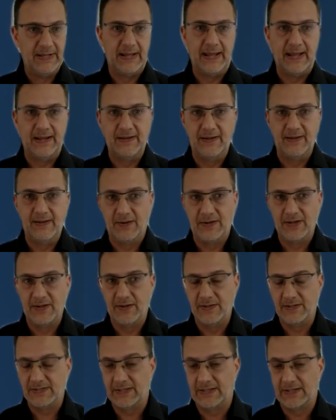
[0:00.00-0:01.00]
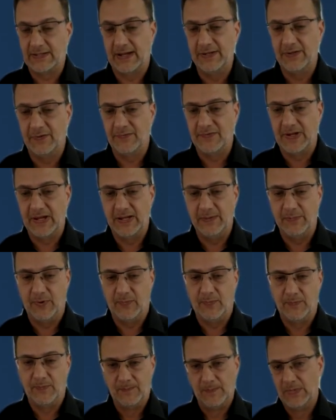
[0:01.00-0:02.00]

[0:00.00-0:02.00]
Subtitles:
and another kind of cable.